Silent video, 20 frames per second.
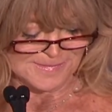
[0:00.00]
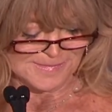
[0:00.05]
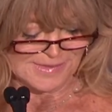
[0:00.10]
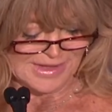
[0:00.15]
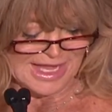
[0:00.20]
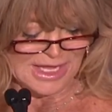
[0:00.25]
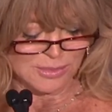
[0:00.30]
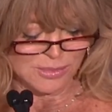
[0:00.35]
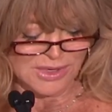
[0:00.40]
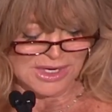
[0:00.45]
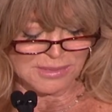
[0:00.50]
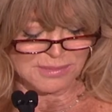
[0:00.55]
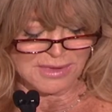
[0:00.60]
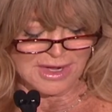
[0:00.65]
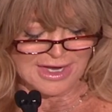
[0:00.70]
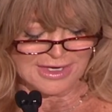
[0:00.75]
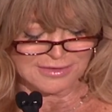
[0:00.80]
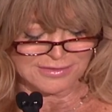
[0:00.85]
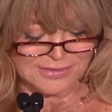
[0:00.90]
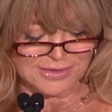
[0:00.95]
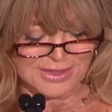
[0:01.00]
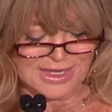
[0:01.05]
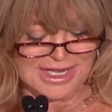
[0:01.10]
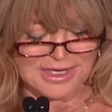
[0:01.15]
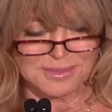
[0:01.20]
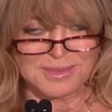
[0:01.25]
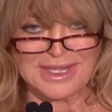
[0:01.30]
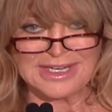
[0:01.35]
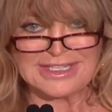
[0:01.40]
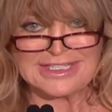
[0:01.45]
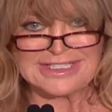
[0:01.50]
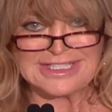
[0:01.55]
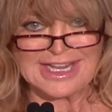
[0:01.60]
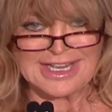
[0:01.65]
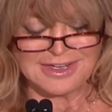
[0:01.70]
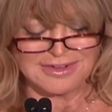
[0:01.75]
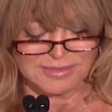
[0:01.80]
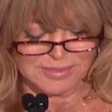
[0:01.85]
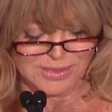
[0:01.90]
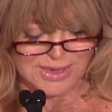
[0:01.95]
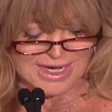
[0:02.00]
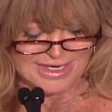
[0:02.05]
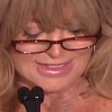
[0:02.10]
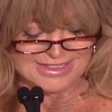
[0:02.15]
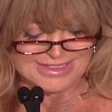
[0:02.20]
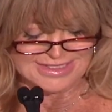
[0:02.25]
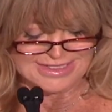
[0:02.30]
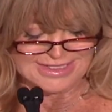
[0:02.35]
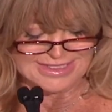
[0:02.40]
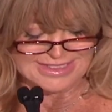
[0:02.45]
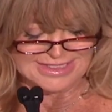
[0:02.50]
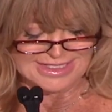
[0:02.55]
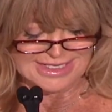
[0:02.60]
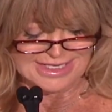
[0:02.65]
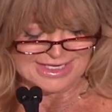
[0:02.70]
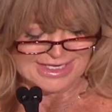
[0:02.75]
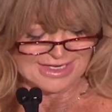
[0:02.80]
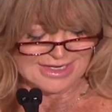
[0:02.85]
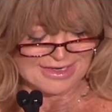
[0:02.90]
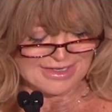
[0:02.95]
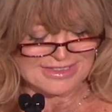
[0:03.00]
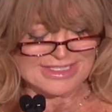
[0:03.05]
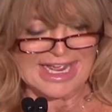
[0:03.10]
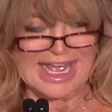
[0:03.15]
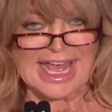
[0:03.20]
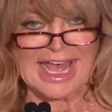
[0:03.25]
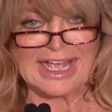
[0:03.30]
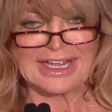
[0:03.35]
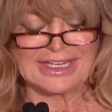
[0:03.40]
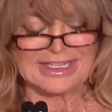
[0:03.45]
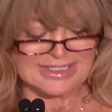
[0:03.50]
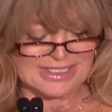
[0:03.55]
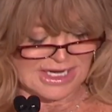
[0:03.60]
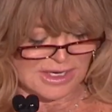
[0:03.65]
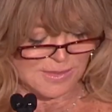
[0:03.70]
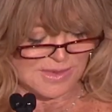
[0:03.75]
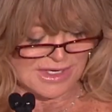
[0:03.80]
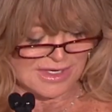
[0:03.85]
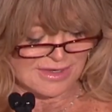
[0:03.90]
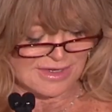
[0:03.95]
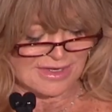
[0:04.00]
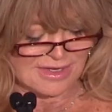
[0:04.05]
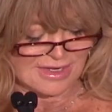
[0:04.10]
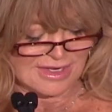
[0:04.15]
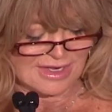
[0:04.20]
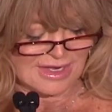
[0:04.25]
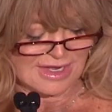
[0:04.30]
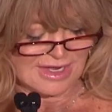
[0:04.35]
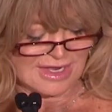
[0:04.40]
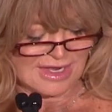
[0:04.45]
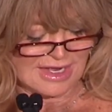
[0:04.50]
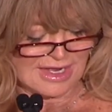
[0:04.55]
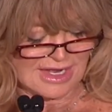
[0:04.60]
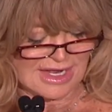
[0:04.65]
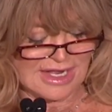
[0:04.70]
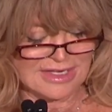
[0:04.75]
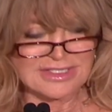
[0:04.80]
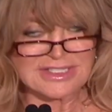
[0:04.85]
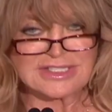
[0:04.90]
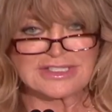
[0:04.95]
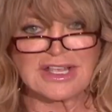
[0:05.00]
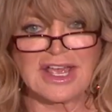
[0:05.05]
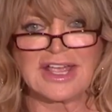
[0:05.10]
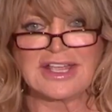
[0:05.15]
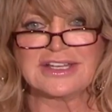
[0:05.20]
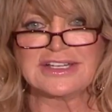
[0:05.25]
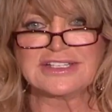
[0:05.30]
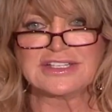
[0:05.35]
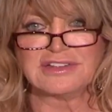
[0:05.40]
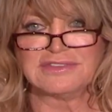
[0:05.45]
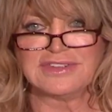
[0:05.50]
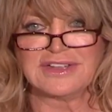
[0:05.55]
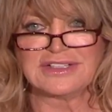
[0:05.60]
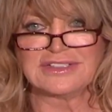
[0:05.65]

and bring mindful and meditative practices into academia and scientific